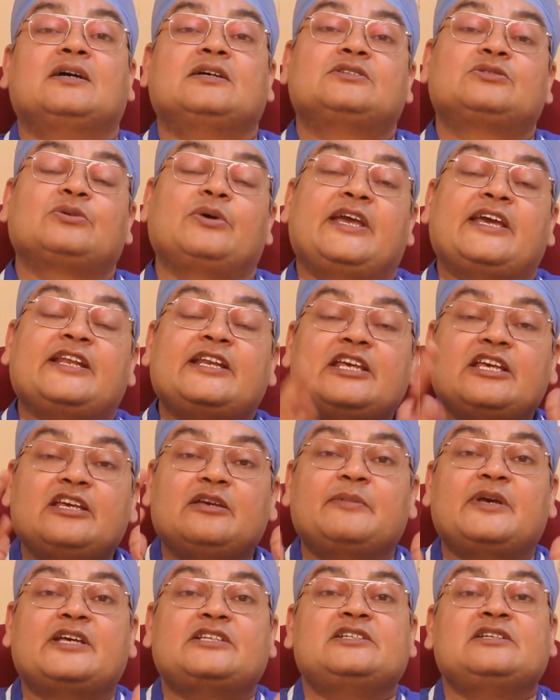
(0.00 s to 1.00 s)
So any
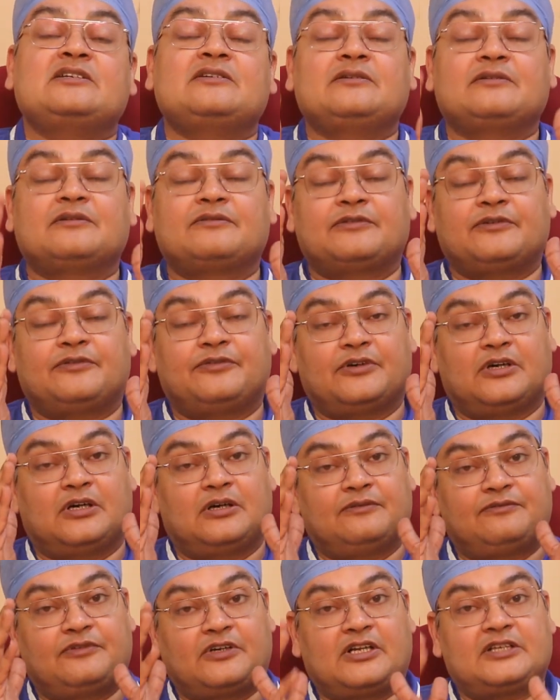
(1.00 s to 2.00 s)
imaging
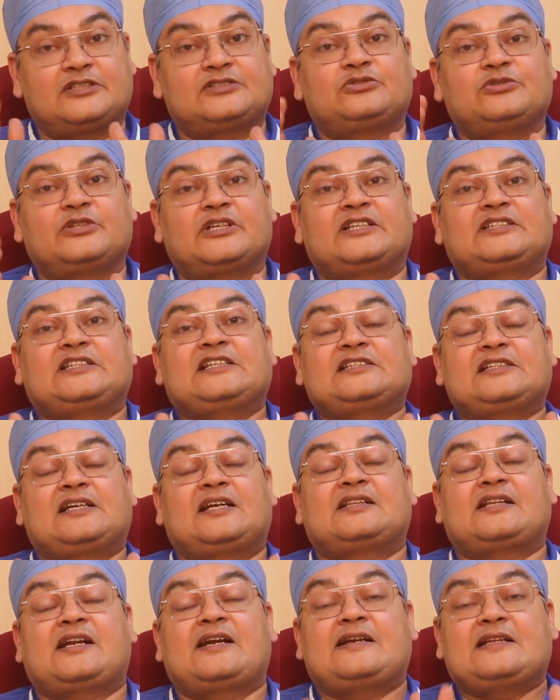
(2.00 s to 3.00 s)
for us to assess
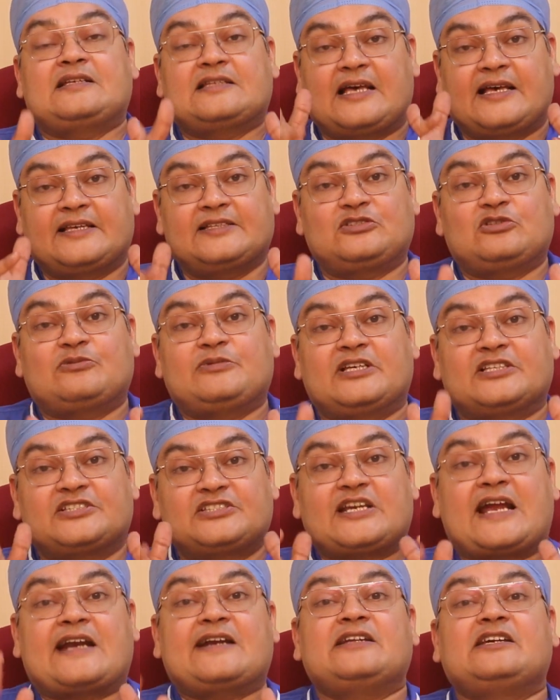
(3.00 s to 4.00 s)
arthritis has to be a
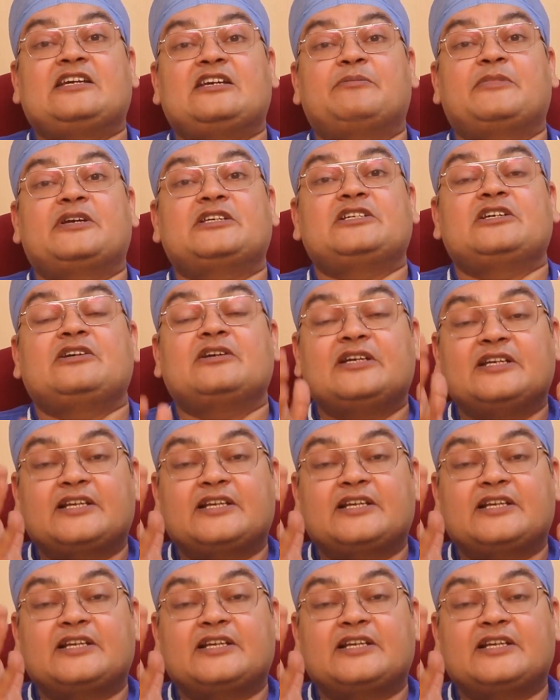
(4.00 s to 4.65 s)
standing imaging.